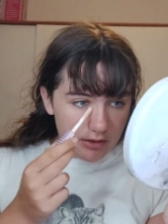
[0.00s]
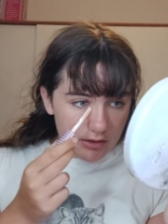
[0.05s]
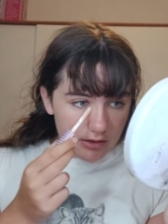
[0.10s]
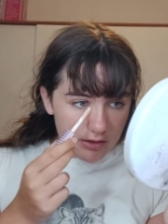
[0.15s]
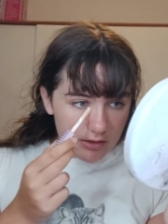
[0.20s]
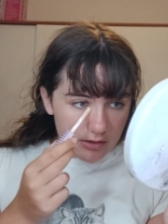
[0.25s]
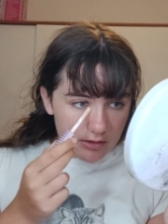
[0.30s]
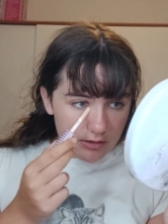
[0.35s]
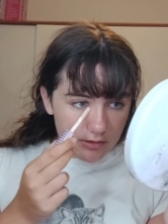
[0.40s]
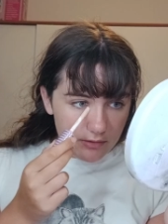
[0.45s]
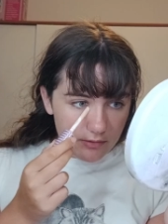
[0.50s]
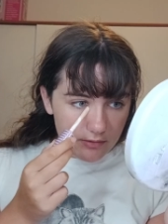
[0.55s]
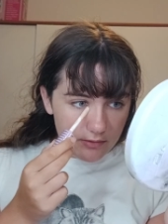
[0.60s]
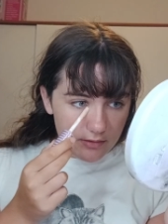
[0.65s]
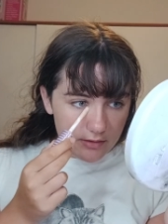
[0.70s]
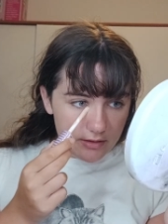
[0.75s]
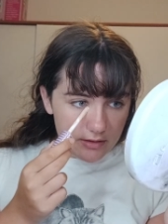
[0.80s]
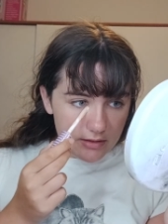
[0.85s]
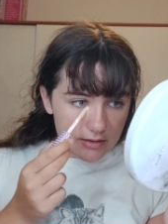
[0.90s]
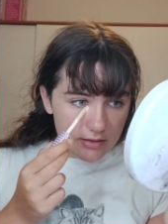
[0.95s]
So
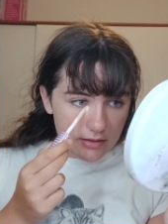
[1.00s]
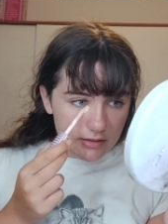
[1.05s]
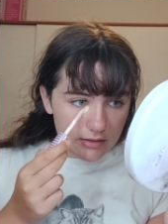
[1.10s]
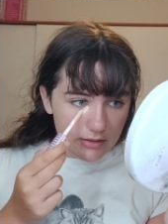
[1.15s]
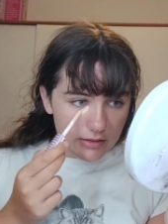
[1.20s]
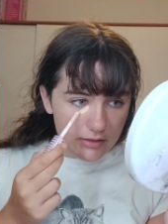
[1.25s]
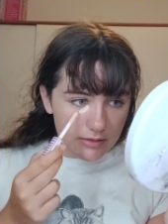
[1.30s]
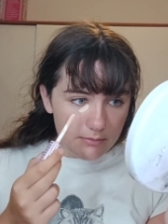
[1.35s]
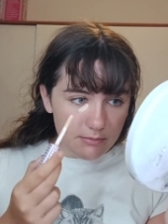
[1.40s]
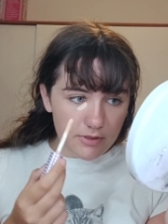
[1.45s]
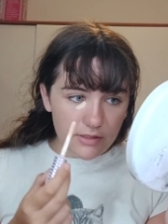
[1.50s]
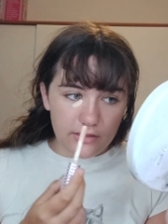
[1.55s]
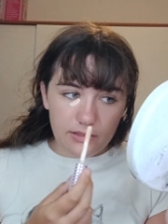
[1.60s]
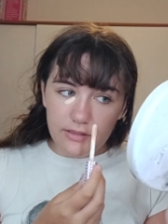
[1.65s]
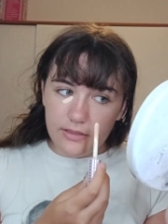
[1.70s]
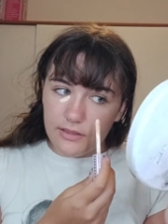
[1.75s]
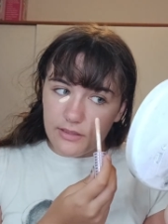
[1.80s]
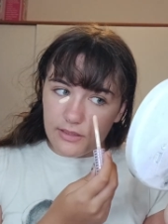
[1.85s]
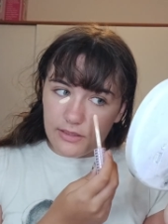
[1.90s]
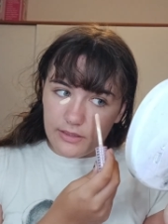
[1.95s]
this time,
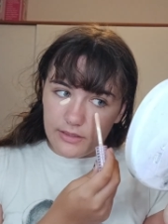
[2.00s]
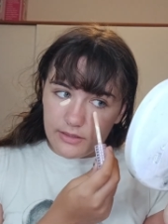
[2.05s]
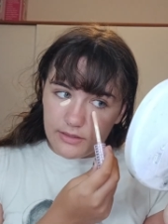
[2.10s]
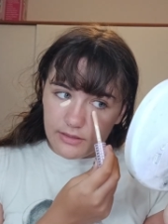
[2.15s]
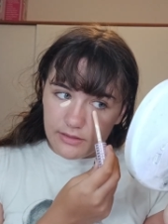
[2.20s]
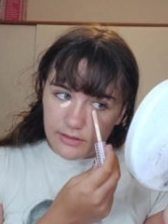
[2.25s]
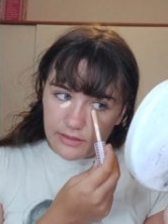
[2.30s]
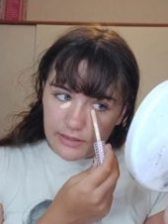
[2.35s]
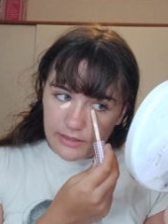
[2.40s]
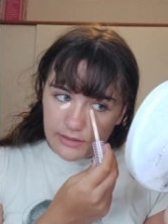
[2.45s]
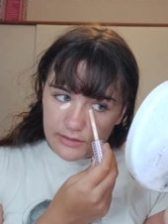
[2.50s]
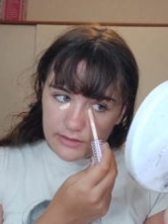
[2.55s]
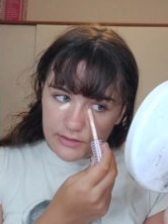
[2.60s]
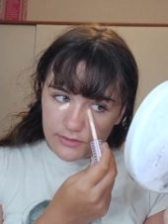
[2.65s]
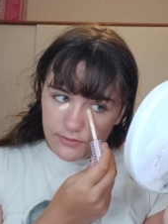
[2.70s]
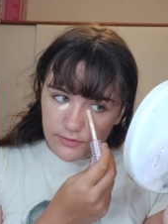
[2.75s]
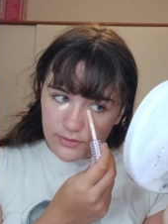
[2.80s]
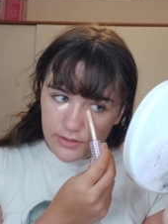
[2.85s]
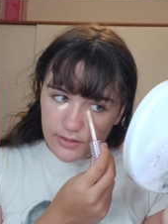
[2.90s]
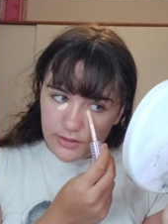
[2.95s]
unlike last
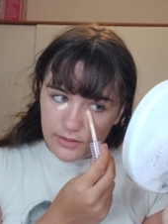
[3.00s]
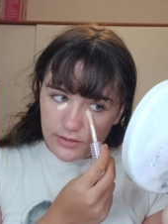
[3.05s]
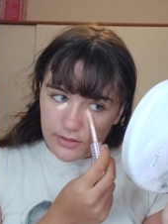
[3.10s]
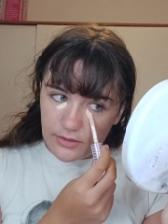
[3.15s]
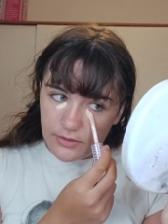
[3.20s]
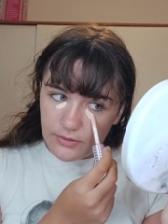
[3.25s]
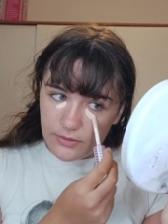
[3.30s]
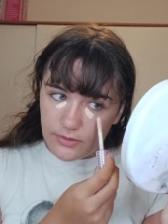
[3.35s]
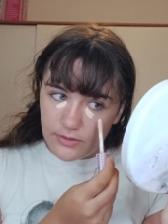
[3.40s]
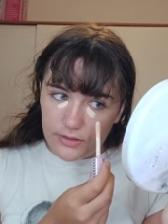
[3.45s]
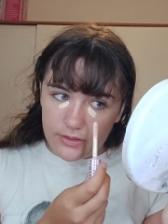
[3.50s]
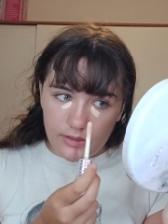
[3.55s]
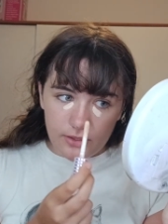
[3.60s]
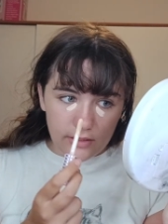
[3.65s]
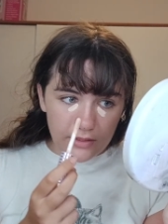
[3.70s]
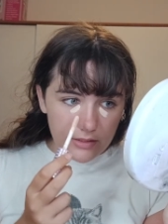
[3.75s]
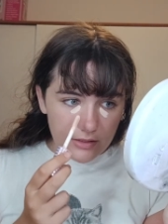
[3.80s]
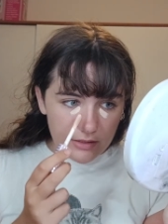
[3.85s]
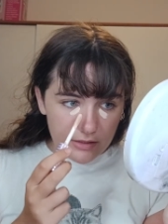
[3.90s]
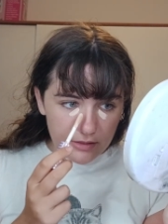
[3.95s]
video,
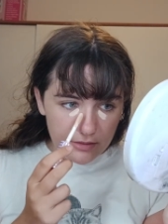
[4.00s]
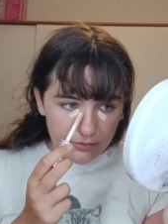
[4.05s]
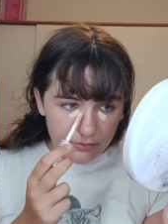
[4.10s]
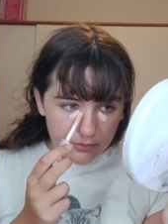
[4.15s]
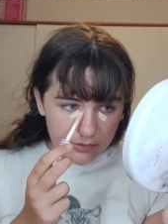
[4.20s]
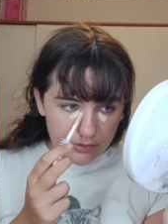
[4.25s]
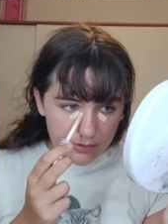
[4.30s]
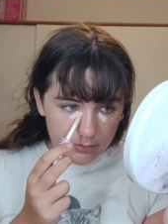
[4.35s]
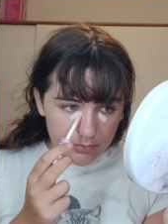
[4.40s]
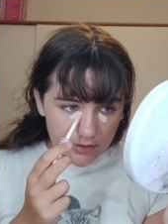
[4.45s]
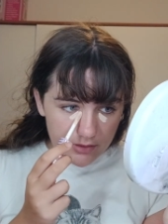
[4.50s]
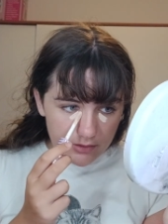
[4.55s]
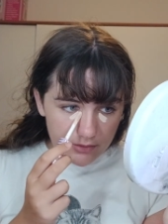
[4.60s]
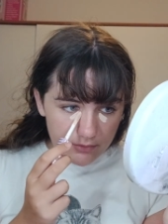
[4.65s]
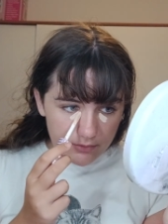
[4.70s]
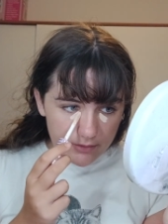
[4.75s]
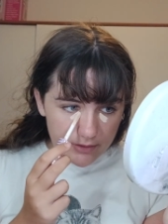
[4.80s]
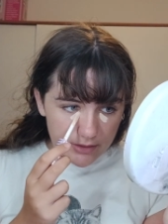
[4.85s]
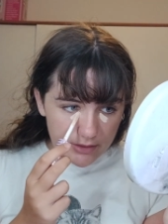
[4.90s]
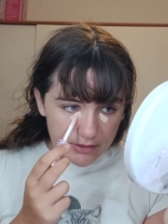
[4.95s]
I will be
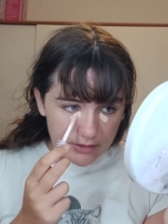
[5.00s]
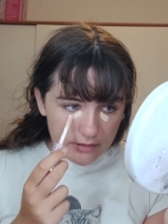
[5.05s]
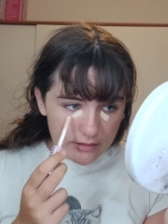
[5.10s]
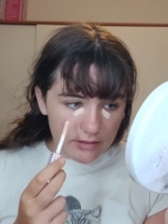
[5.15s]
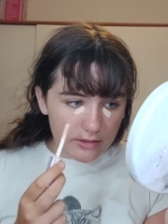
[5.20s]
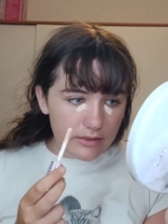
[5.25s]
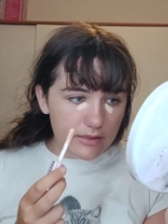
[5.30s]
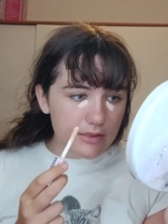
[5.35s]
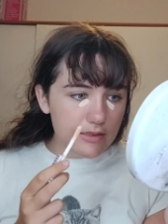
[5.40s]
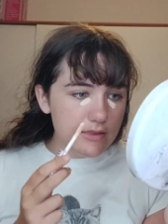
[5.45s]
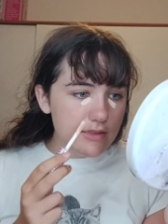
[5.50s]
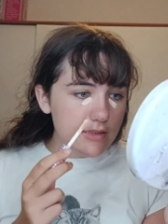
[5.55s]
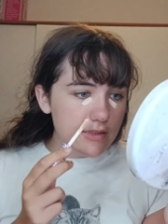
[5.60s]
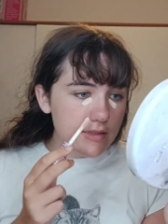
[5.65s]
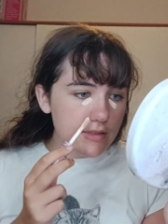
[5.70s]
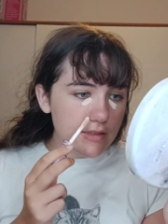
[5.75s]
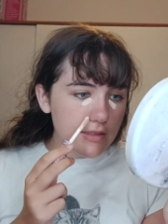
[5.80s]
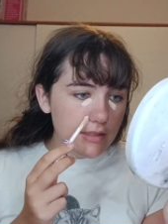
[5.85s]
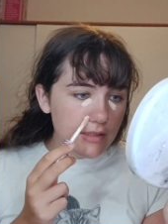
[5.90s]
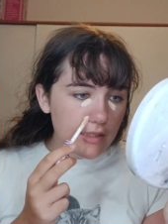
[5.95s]
doing a
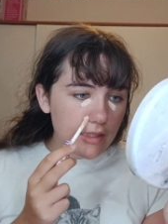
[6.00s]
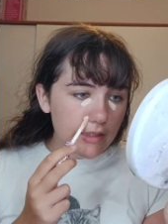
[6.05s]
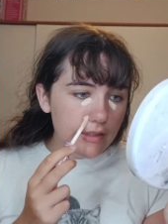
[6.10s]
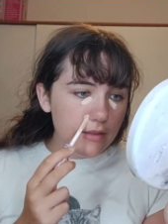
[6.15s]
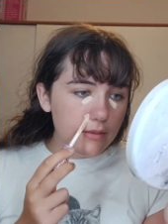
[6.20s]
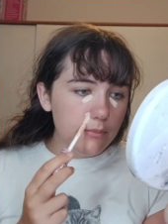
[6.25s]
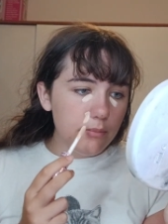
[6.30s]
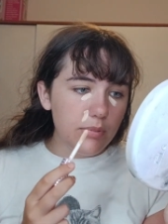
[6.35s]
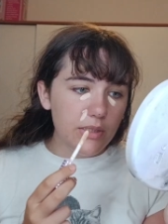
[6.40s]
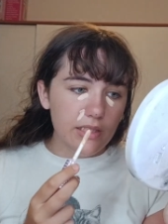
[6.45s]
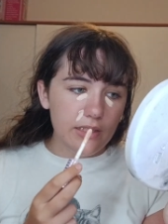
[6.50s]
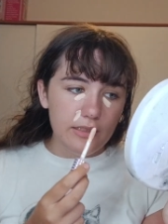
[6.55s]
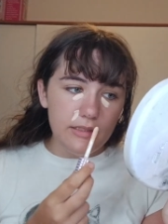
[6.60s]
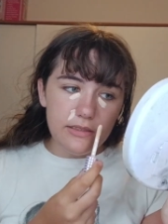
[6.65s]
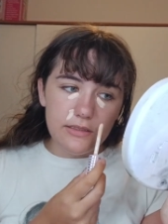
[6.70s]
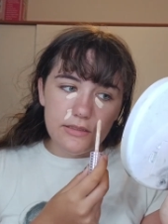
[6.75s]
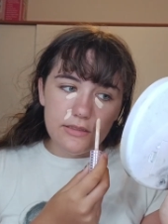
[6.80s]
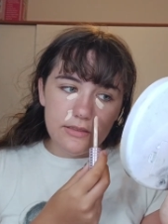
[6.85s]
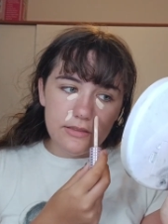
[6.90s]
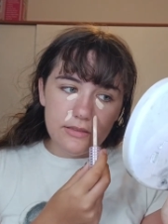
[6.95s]
slight
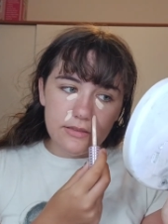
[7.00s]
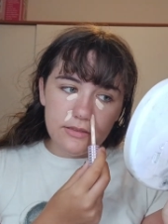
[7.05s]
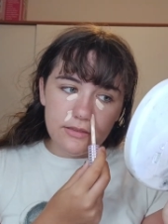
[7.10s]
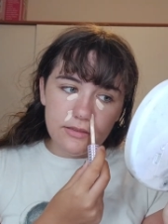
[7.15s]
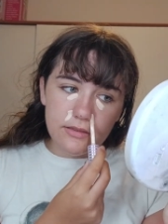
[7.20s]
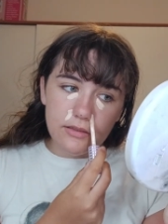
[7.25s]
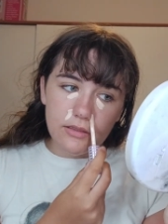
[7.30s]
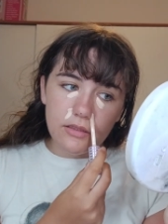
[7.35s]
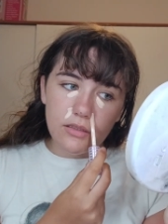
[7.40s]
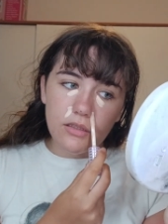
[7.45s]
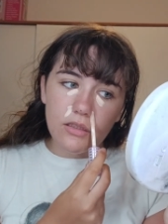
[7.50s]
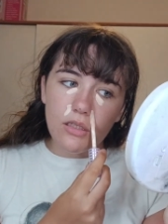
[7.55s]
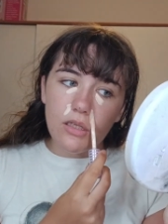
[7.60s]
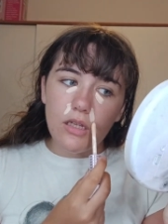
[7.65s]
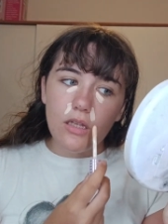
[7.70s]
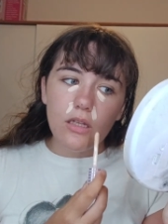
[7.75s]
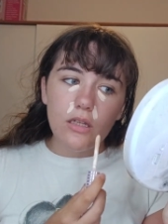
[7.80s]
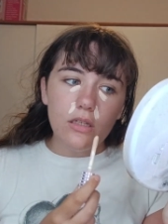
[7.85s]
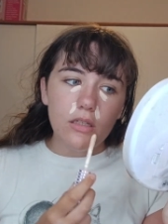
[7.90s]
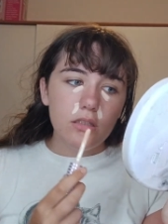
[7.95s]
base,
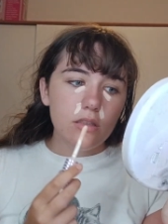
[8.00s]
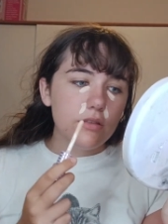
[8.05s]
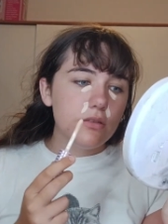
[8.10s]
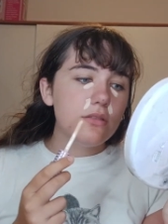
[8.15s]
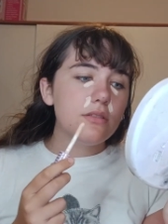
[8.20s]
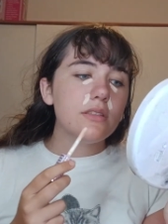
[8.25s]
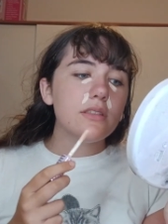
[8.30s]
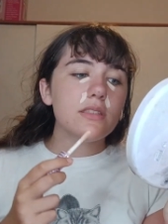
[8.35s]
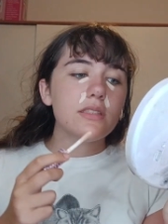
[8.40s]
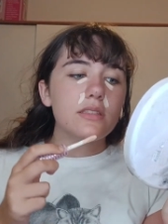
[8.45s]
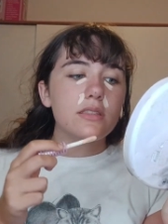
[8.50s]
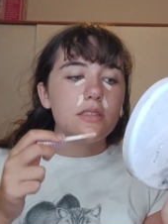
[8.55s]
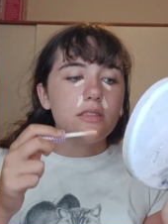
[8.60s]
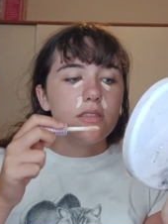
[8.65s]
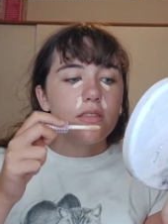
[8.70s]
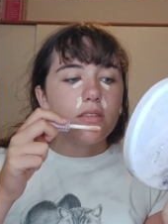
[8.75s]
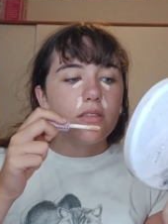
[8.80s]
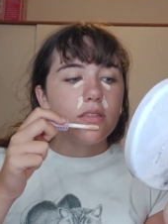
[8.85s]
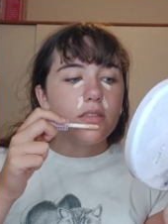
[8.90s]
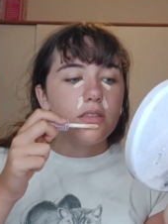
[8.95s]

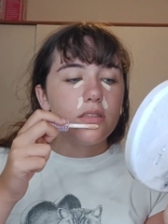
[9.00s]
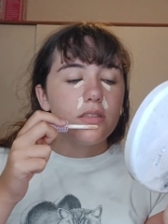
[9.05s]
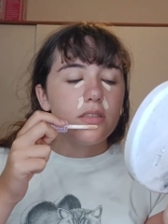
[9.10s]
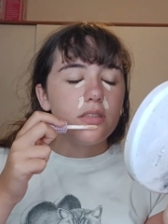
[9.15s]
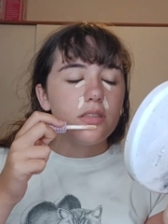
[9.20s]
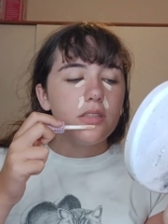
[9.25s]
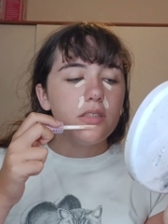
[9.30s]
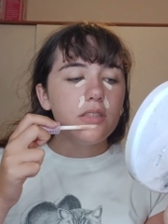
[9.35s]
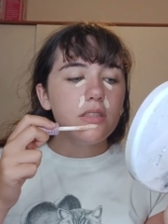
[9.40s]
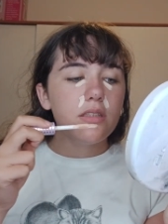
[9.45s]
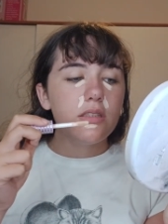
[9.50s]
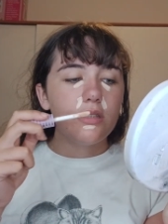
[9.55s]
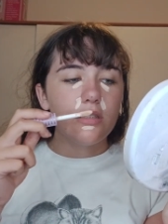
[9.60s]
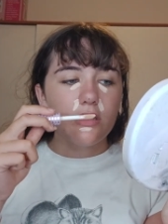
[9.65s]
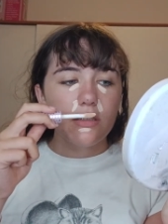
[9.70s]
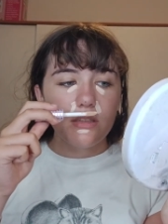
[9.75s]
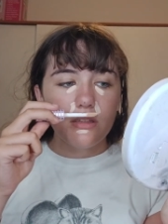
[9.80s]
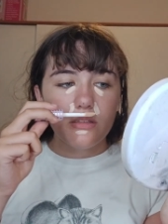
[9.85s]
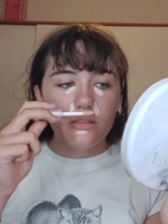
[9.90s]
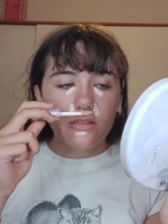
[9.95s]
just
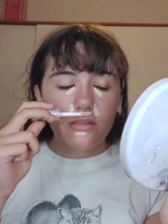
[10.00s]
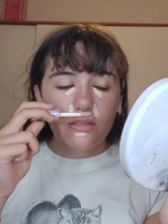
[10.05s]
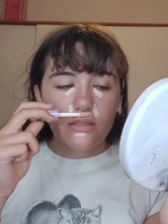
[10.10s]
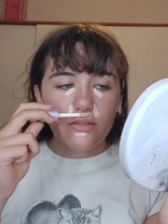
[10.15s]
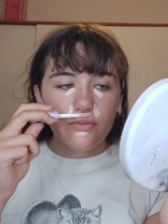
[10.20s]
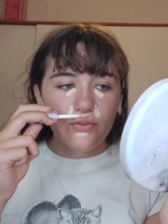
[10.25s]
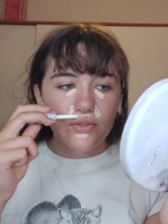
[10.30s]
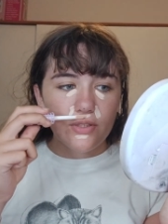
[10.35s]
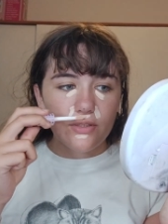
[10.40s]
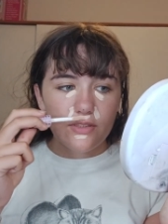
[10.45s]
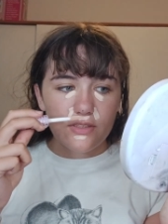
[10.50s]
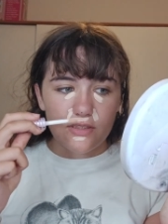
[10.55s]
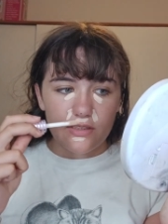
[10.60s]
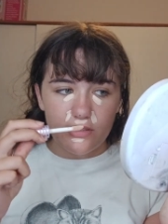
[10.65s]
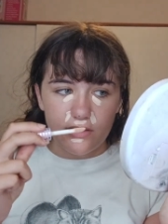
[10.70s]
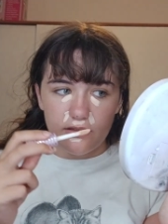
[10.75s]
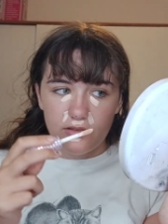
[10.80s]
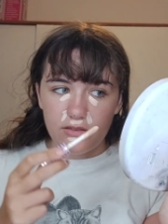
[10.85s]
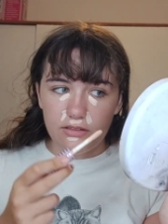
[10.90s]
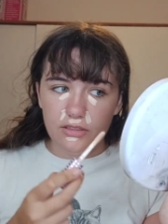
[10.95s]
a lot of
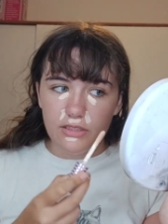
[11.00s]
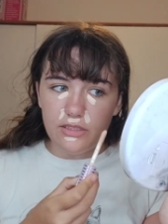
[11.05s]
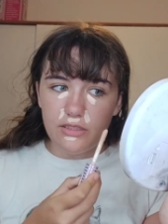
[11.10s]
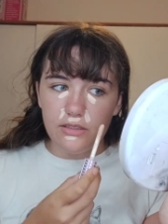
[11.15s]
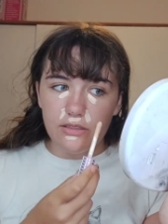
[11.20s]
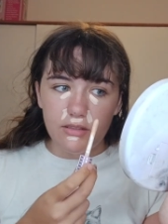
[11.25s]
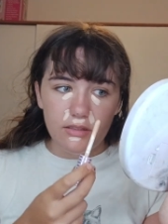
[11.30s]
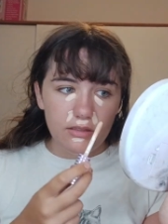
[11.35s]
concealer,